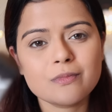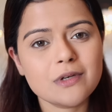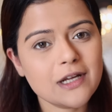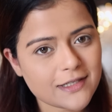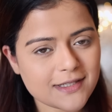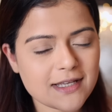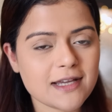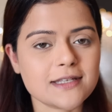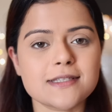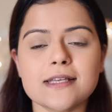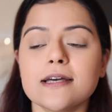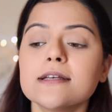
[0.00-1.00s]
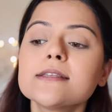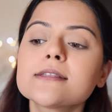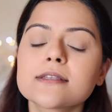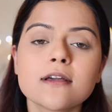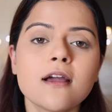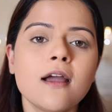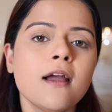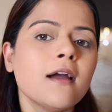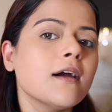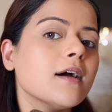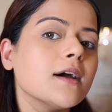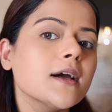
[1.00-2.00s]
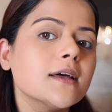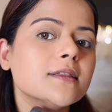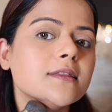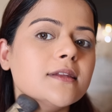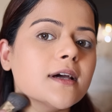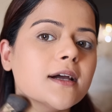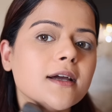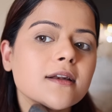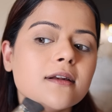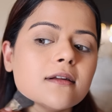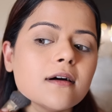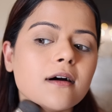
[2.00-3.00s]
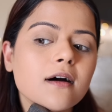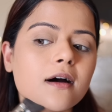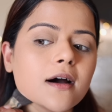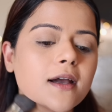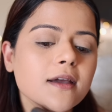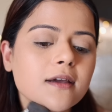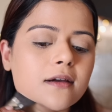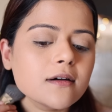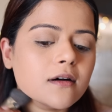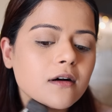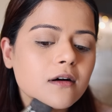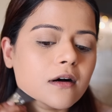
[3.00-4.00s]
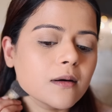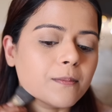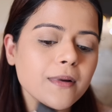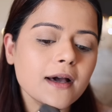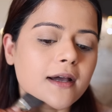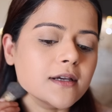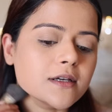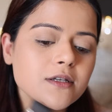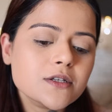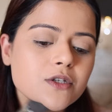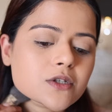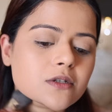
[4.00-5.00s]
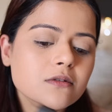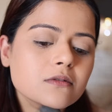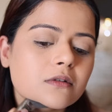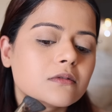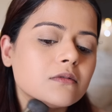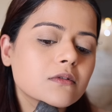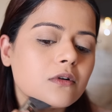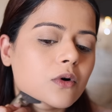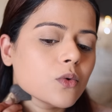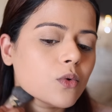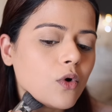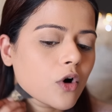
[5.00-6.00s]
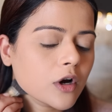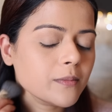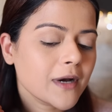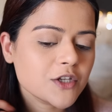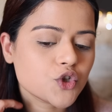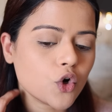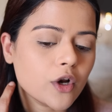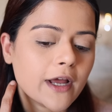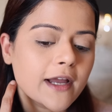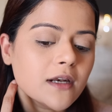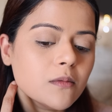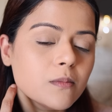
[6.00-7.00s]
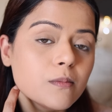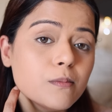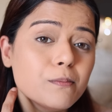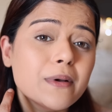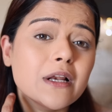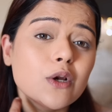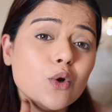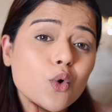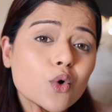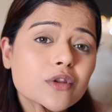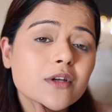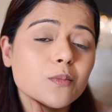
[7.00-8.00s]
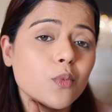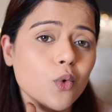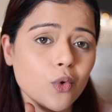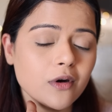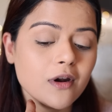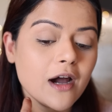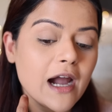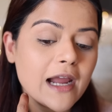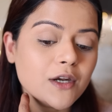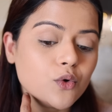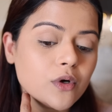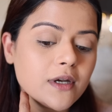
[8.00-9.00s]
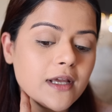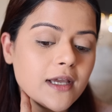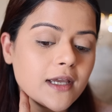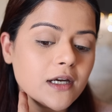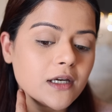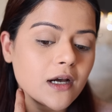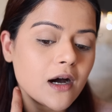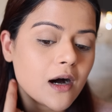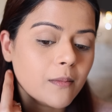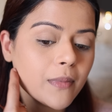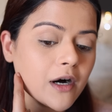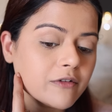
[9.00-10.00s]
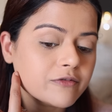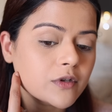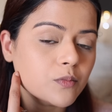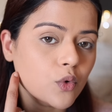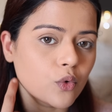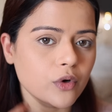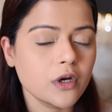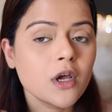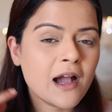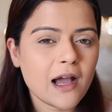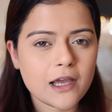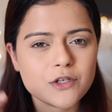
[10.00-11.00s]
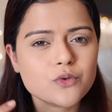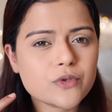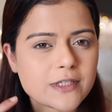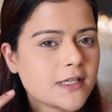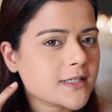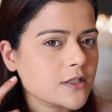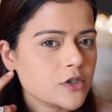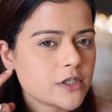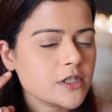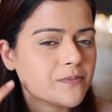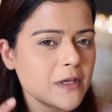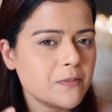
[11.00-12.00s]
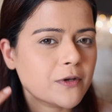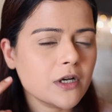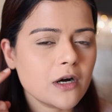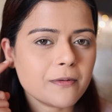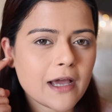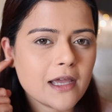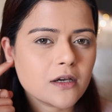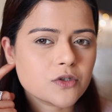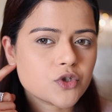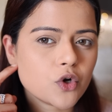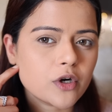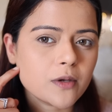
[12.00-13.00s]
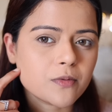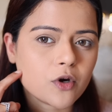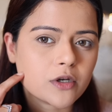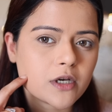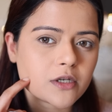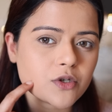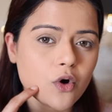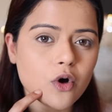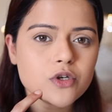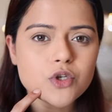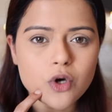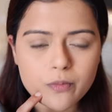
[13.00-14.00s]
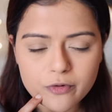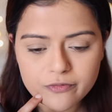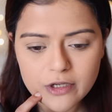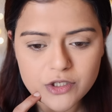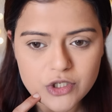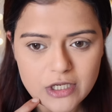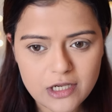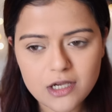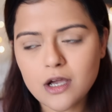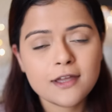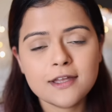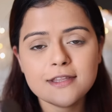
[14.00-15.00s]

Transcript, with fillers: Dust the excess, and then I apply it on my jawline below the bone. I don't take it above the bone. I do see certain people applying contouring product on top of their cheek.